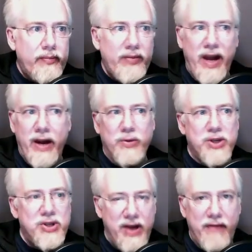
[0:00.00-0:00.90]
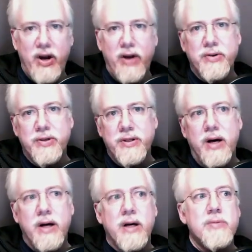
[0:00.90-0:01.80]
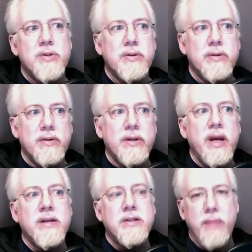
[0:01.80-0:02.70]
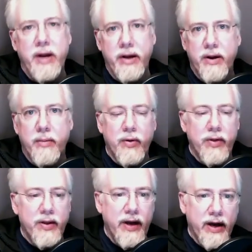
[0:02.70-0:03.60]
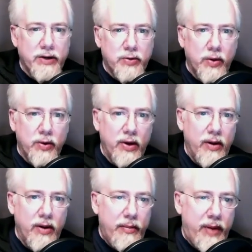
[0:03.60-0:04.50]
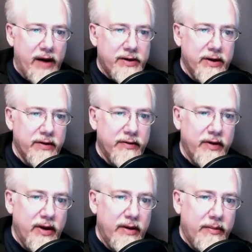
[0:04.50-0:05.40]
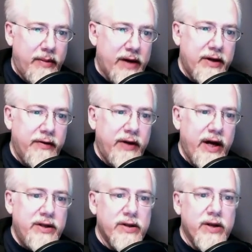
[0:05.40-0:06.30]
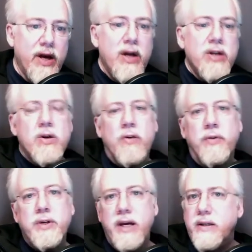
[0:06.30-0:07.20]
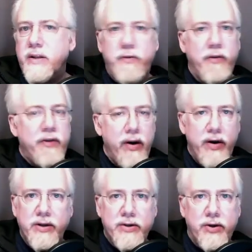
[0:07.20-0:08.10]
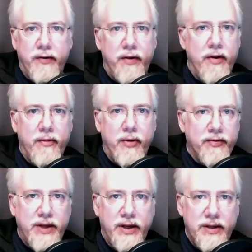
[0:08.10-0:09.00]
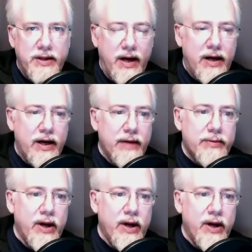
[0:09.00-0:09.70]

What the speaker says: and it was 700 times the estimated number than the actual positive cases. So if we take this very conservative number of 10 times,